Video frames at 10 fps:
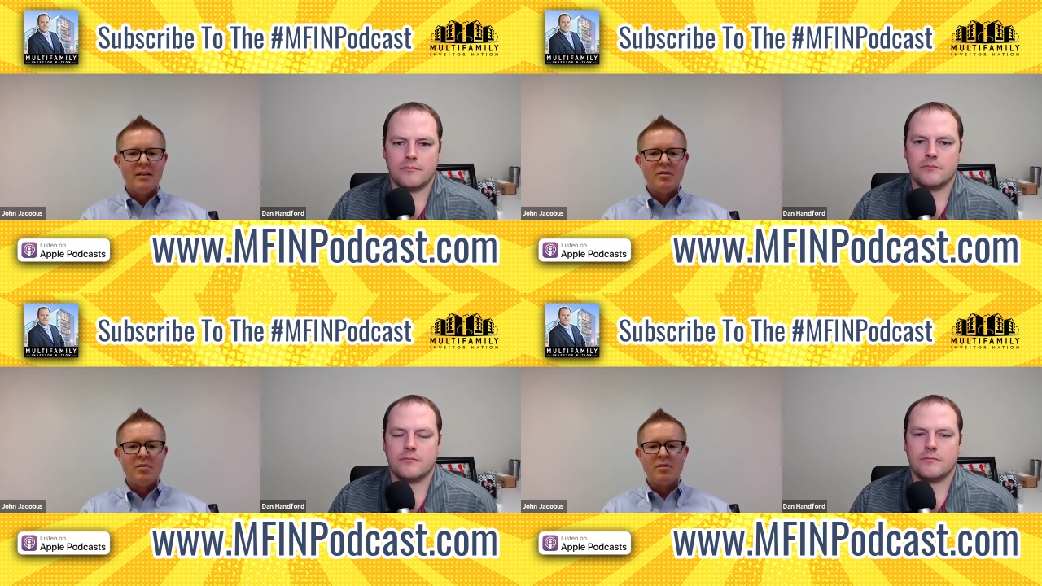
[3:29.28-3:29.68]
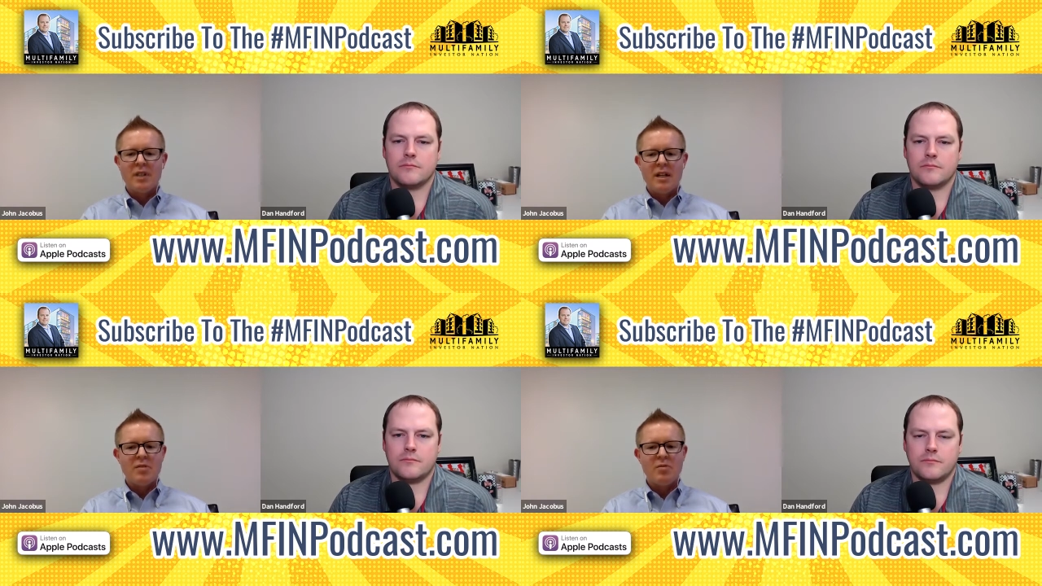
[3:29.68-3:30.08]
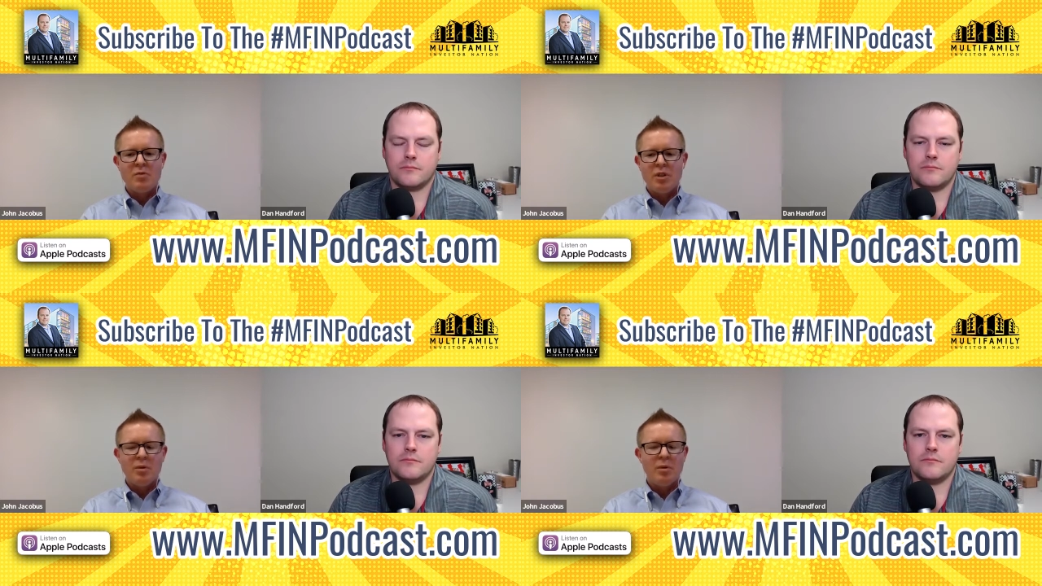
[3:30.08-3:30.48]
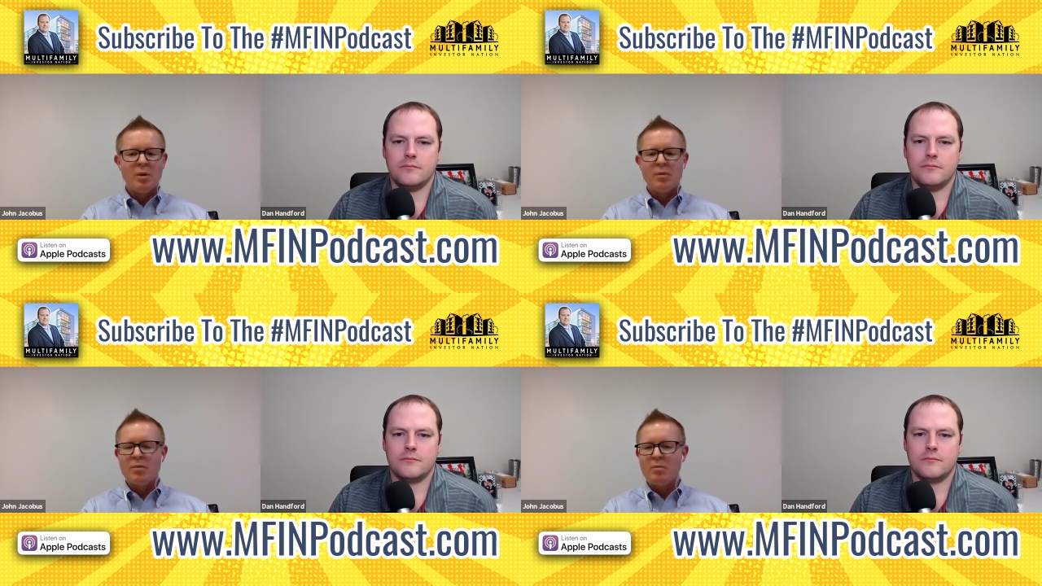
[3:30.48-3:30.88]
Speaker 1: So for us, you know, we
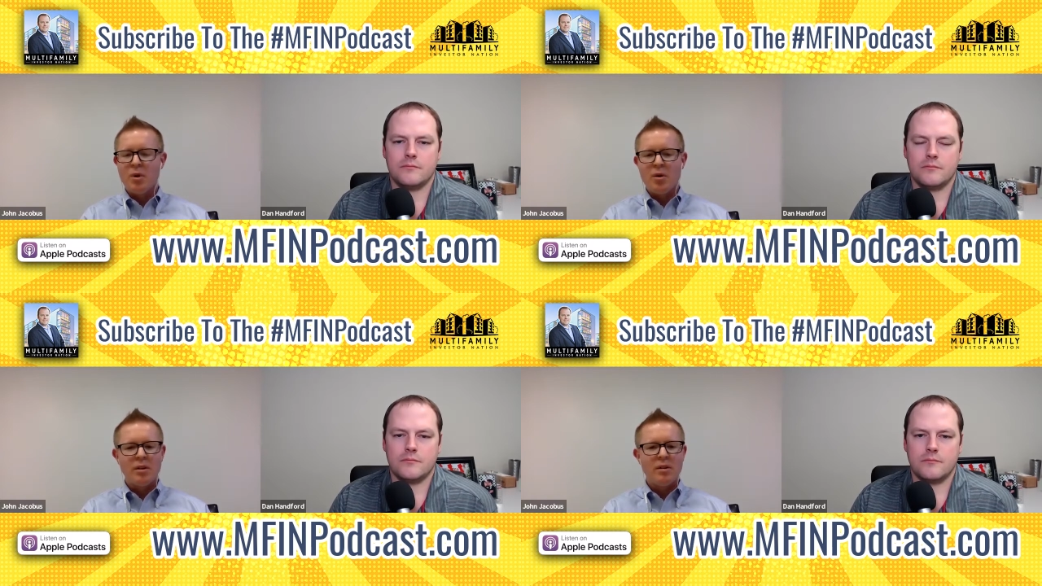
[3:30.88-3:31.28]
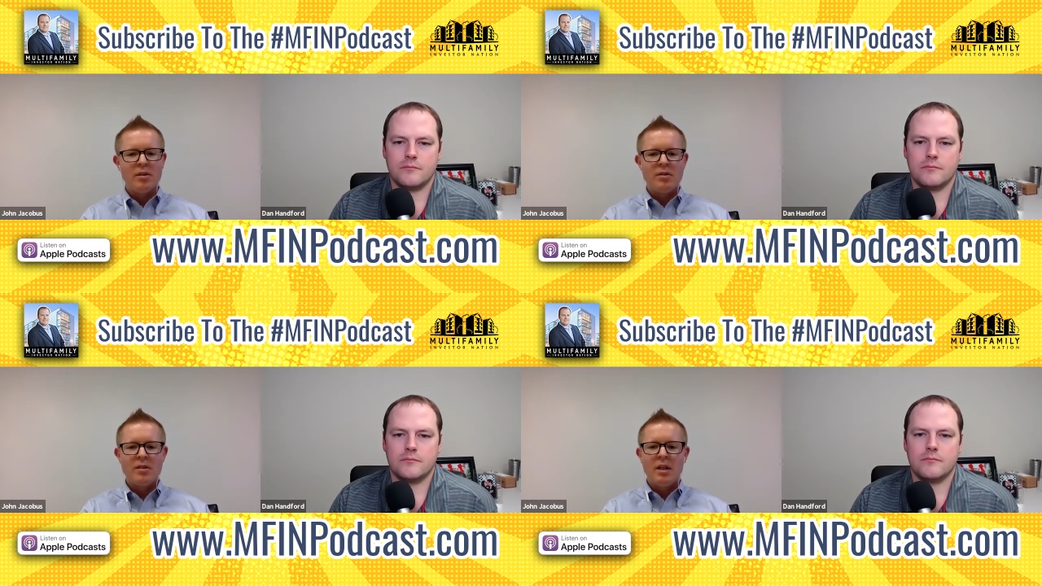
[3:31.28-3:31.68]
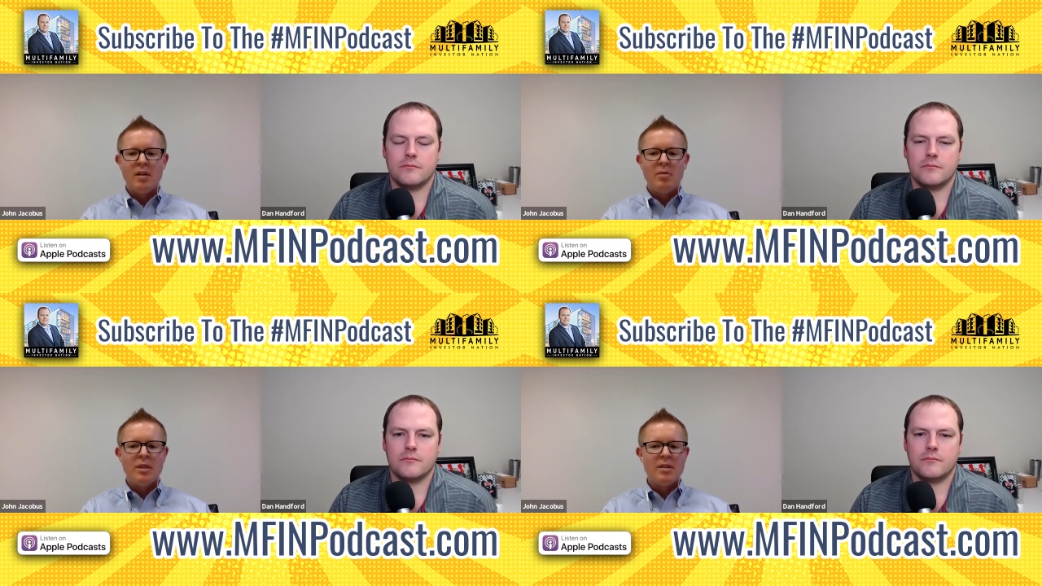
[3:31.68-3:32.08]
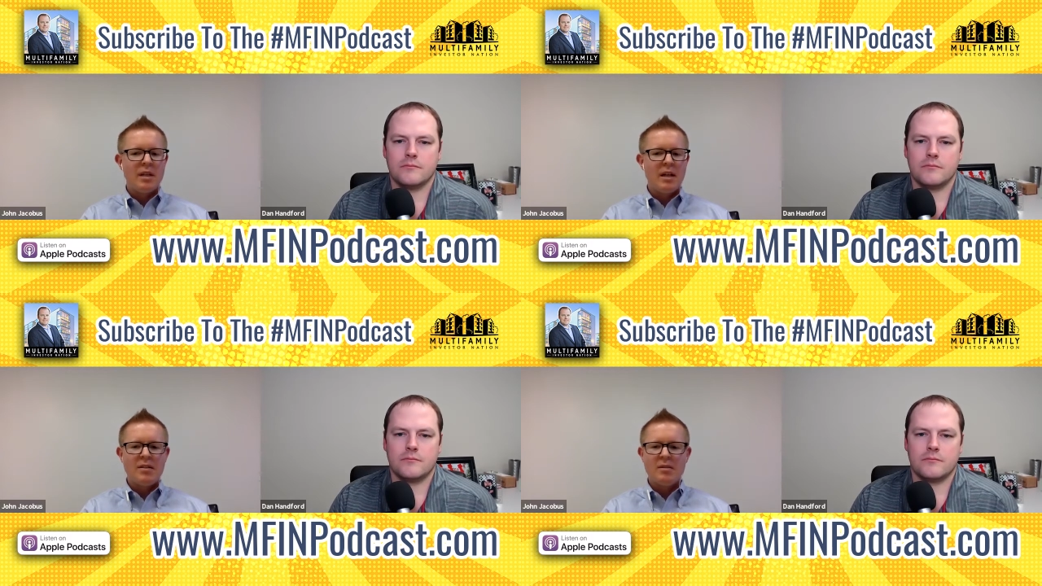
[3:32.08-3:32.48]
work with brokers, we
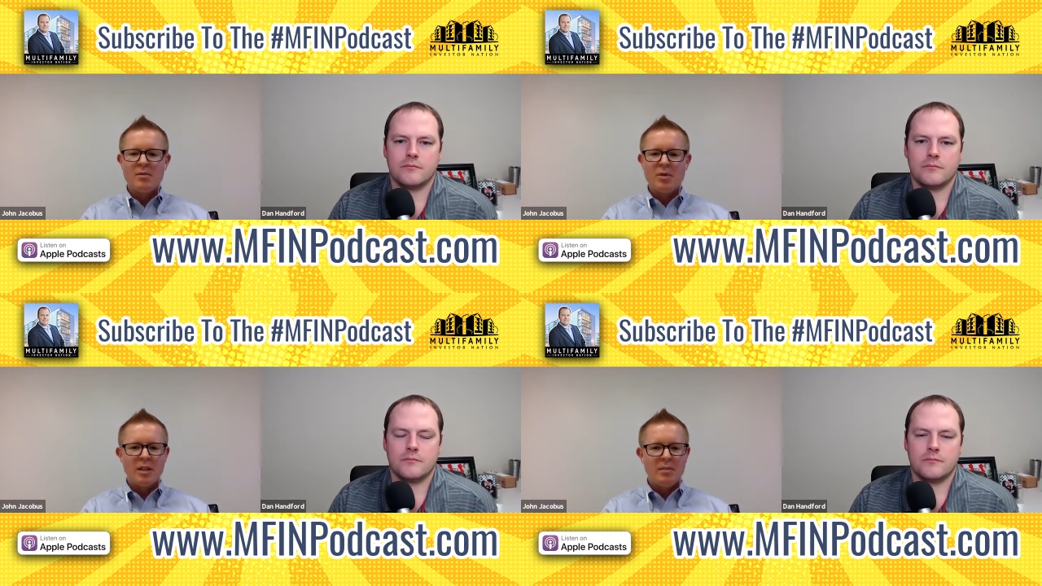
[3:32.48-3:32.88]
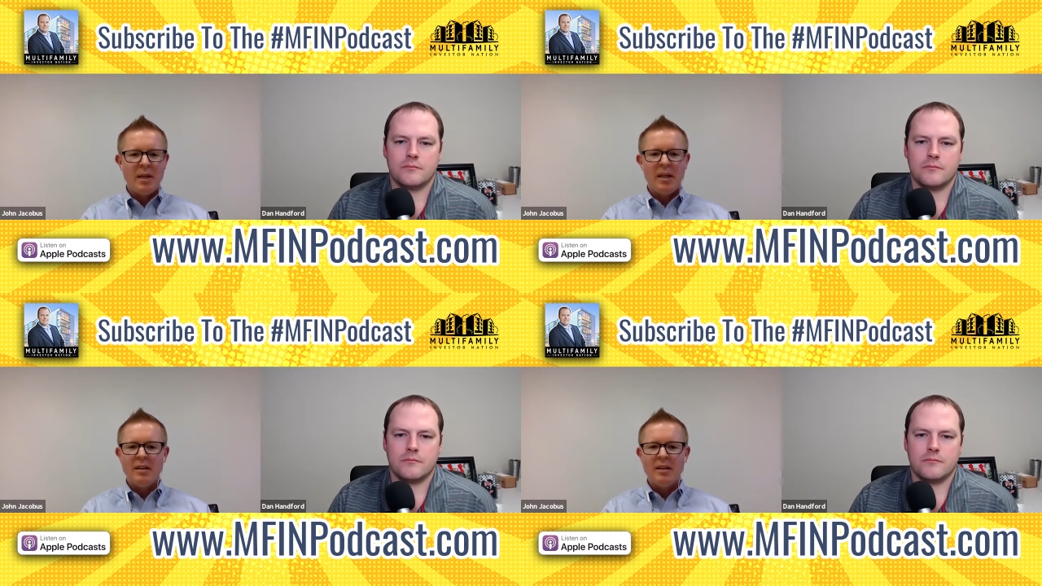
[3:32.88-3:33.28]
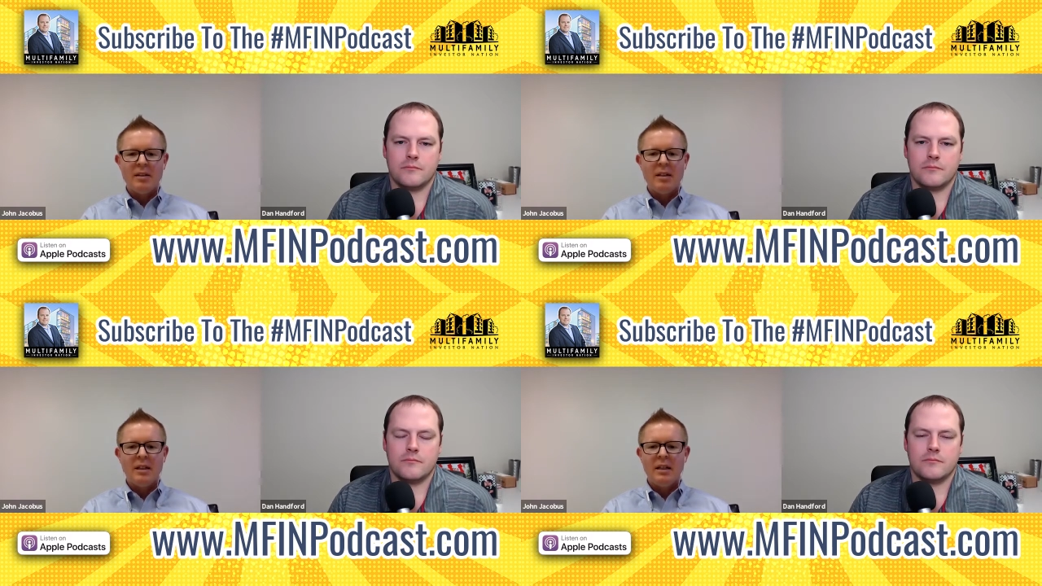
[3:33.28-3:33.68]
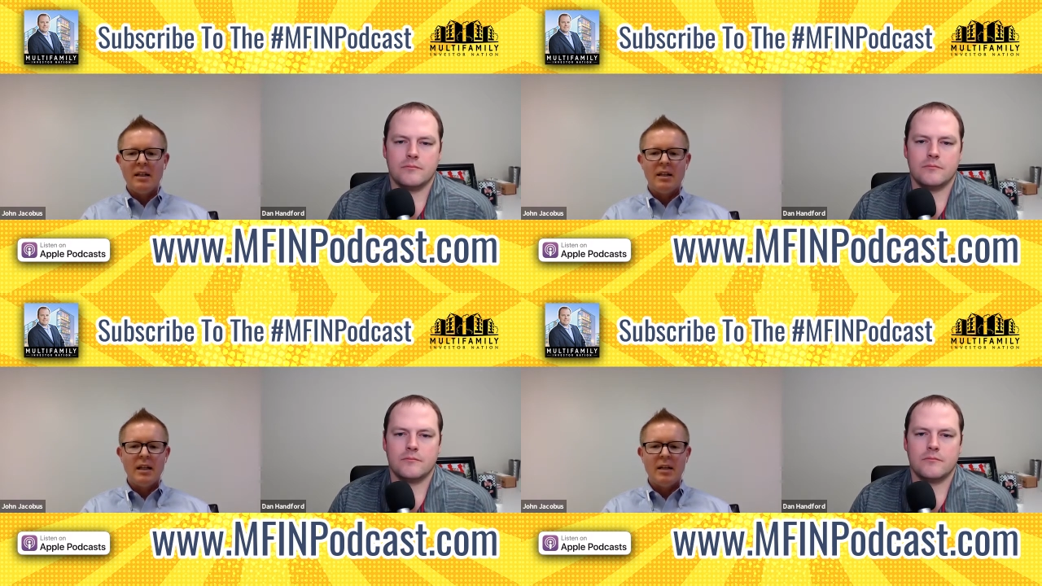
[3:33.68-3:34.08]
send out some direct mail,
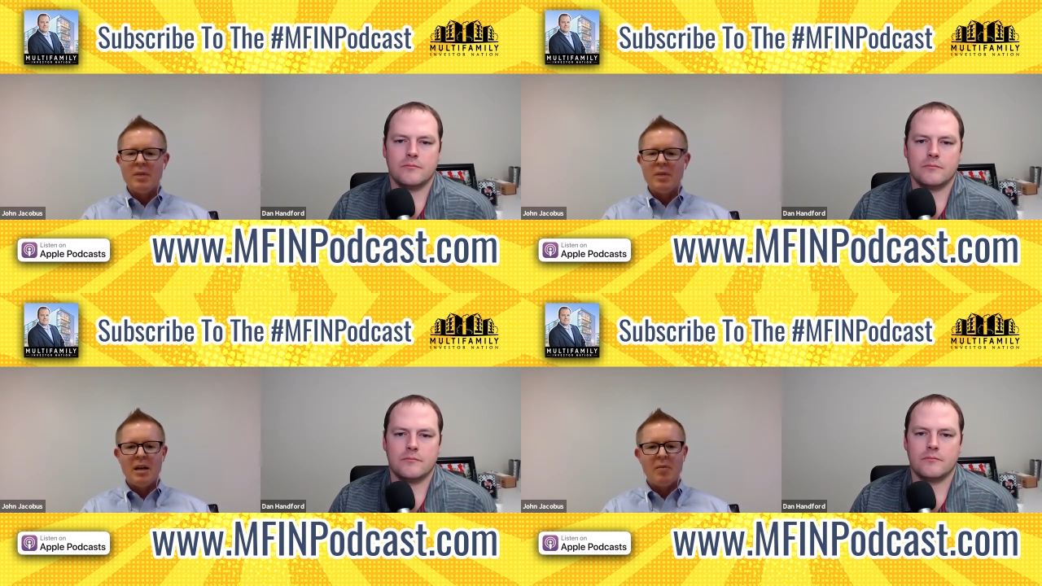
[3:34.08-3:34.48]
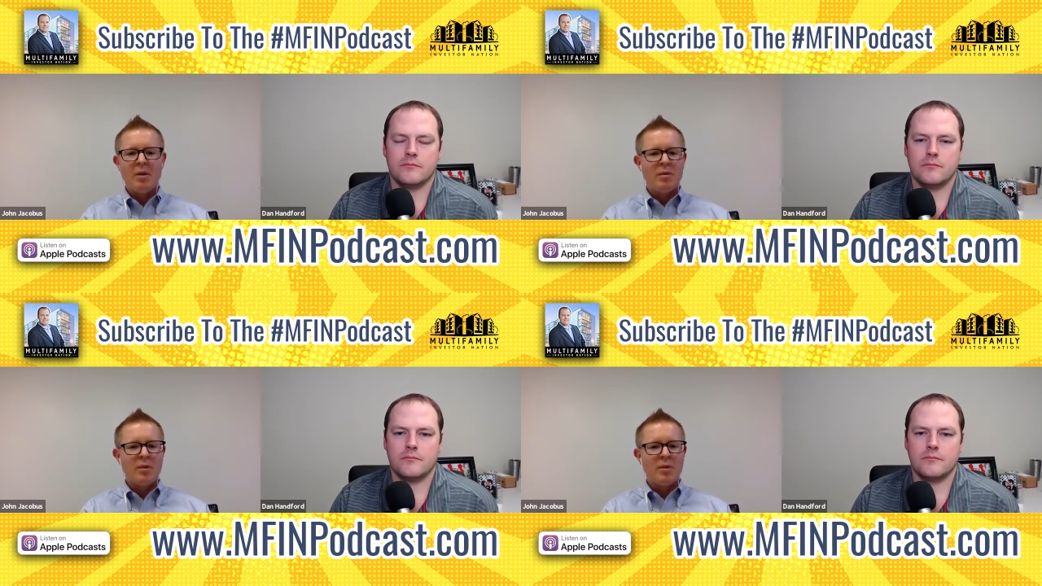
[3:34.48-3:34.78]
uh, and we network with